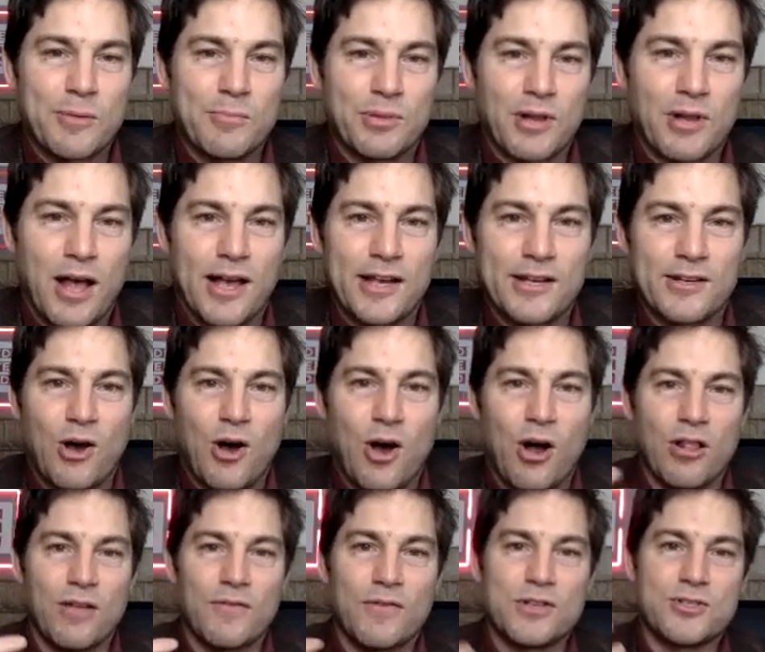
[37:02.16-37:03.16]
and blind.
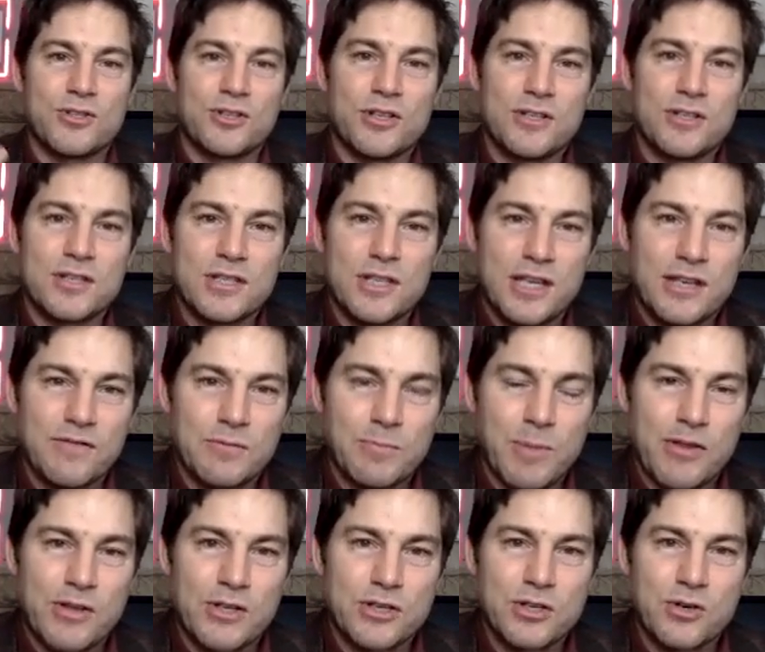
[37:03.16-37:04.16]
All of us are deceived
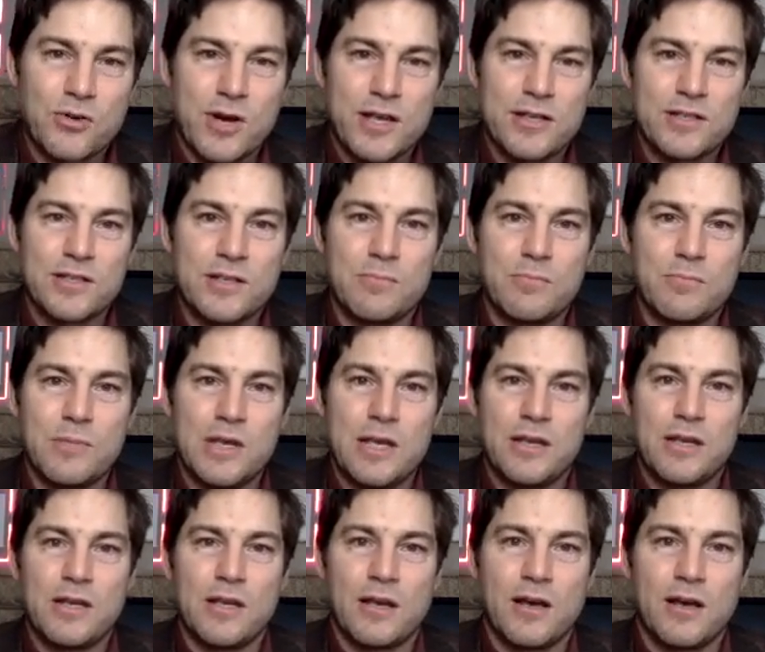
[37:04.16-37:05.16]
by this crazy
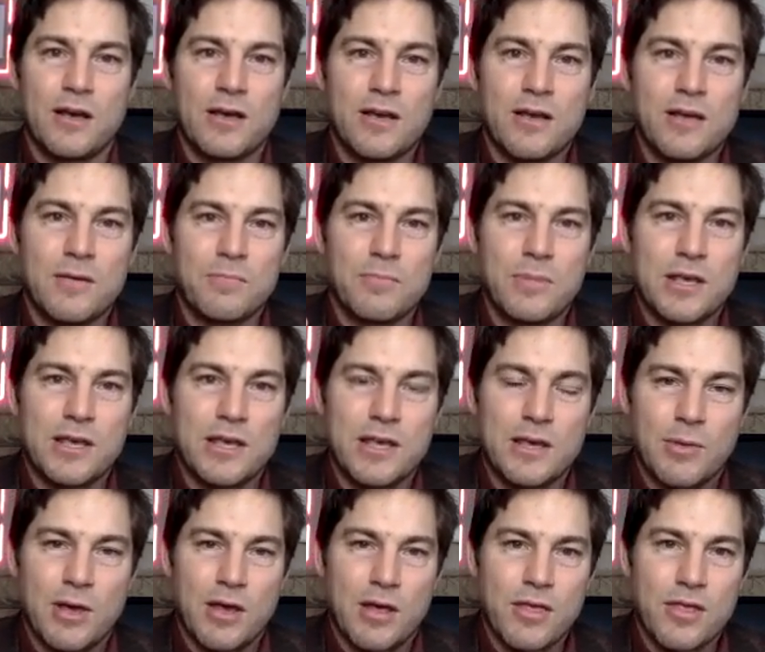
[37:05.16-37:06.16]
media
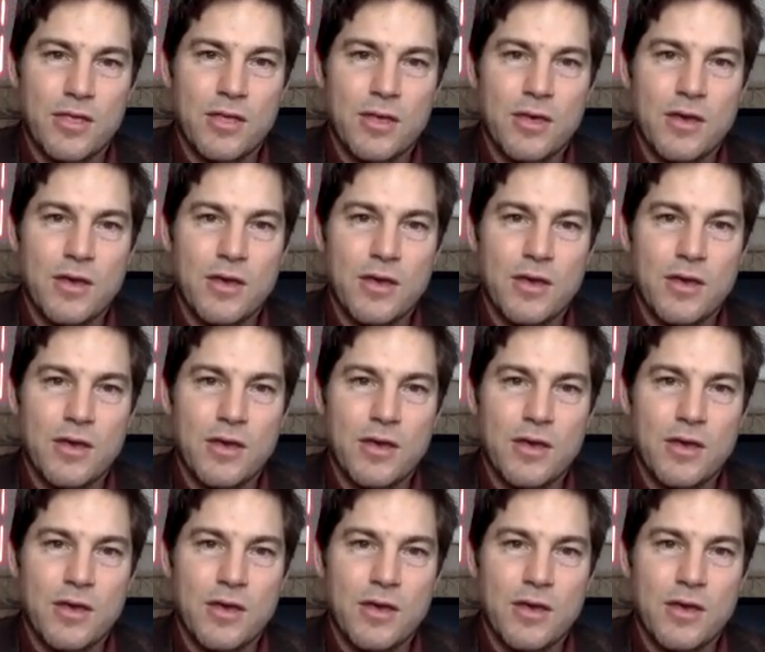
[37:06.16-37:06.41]
behemoth,